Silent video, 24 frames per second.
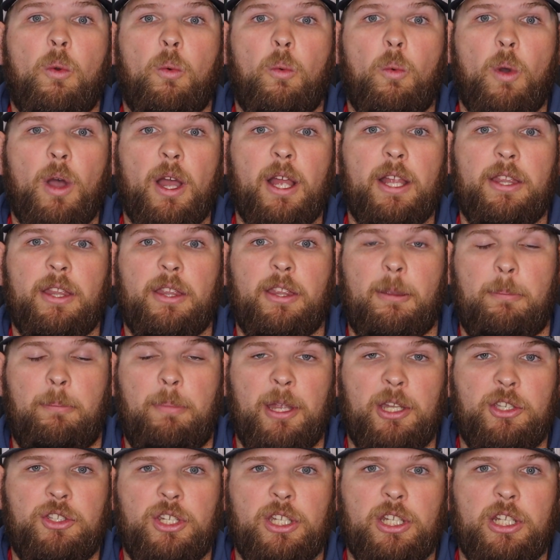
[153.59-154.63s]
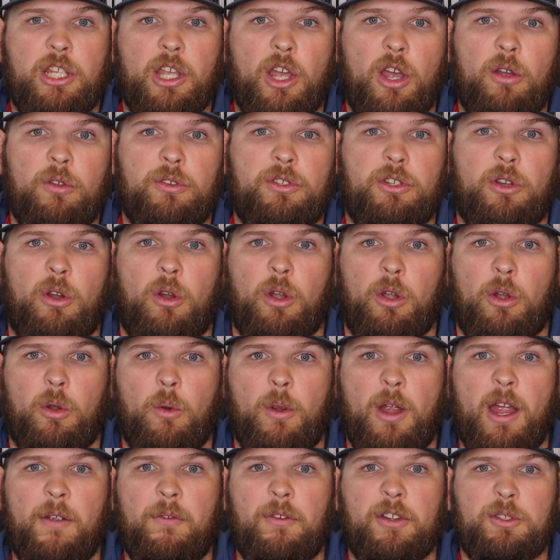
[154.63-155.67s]
what the pitching coach or
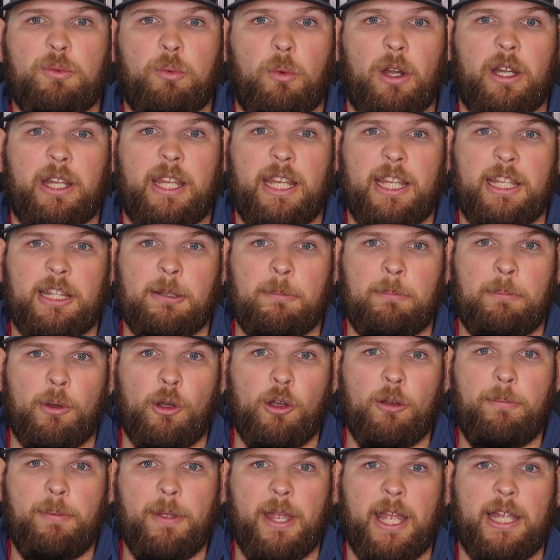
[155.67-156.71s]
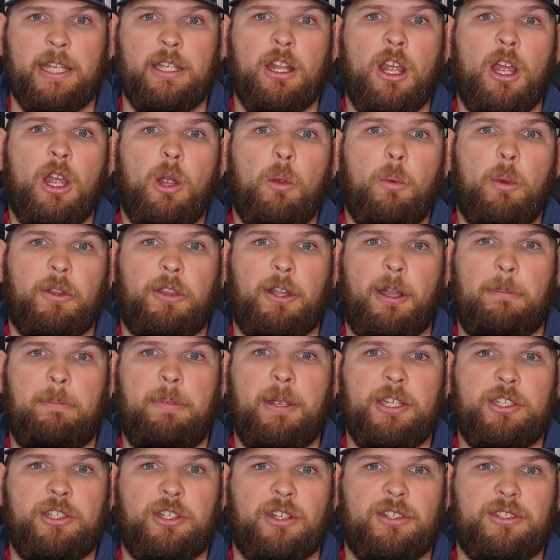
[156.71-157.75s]
whoever's working in the bullpen with our
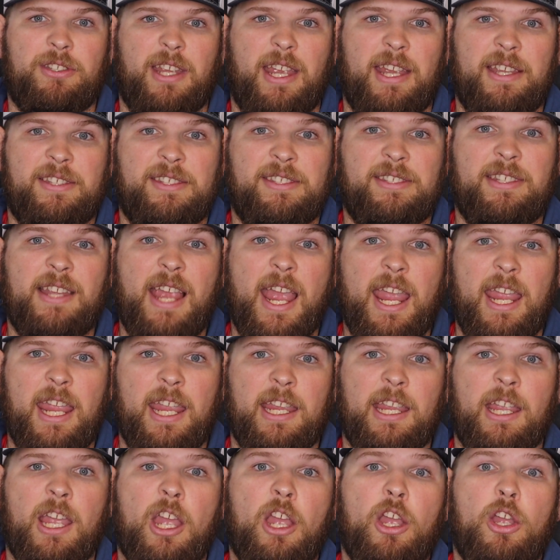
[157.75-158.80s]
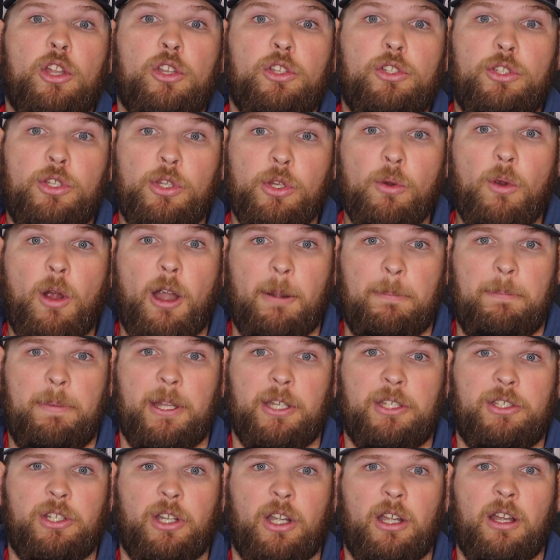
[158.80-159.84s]
pitchers is saying to our
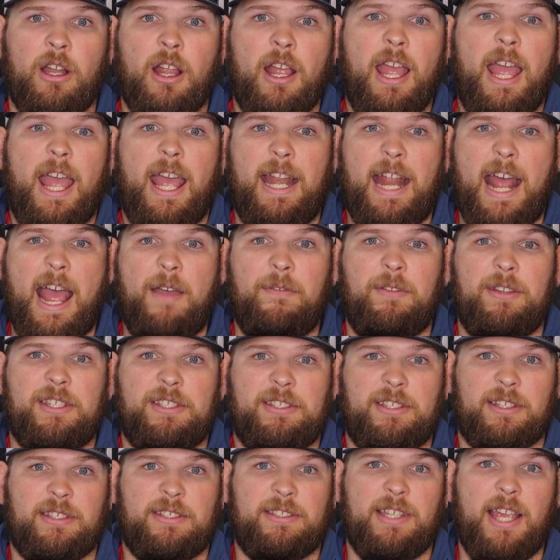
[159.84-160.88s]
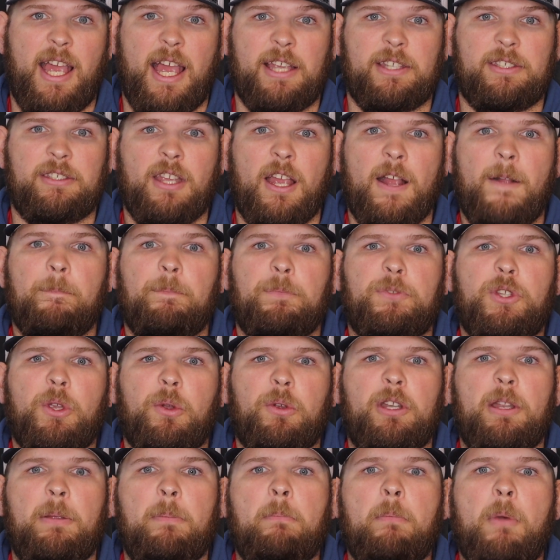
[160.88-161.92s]
pitcher and having success. So
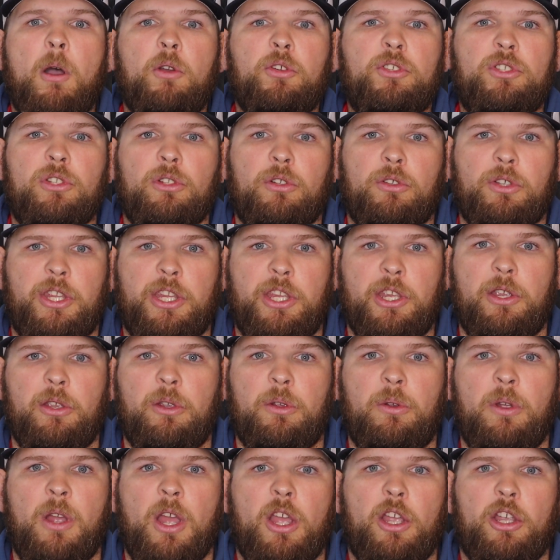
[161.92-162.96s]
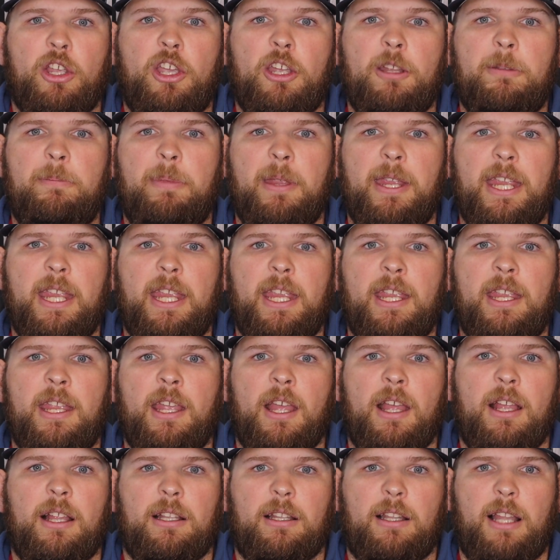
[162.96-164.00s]
an emotional cue could
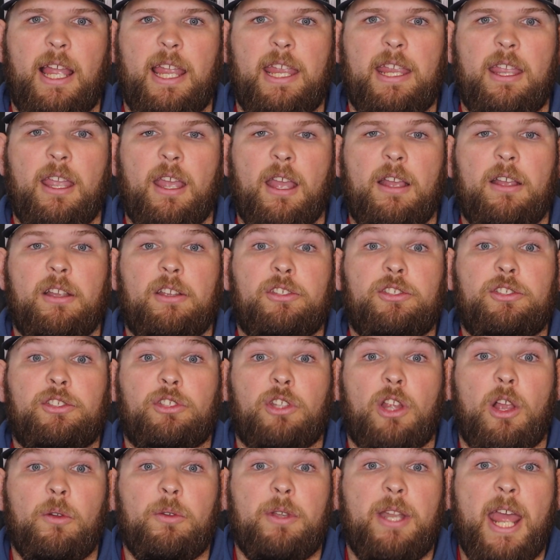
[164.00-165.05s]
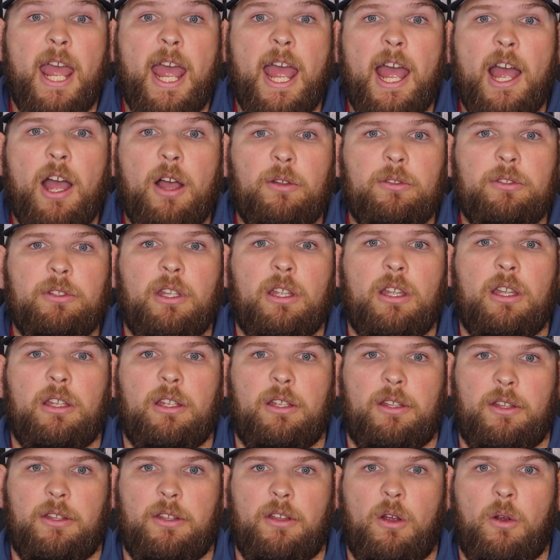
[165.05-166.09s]
be like slow down
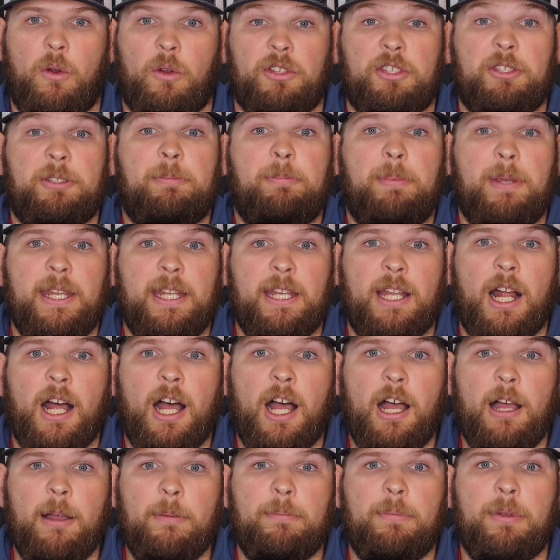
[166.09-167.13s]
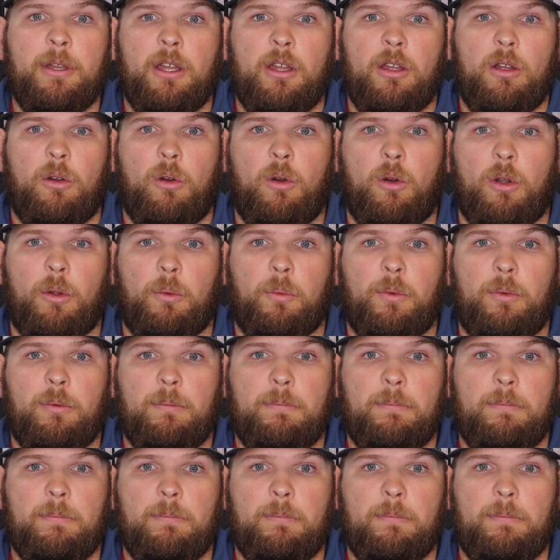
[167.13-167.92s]
or speed up or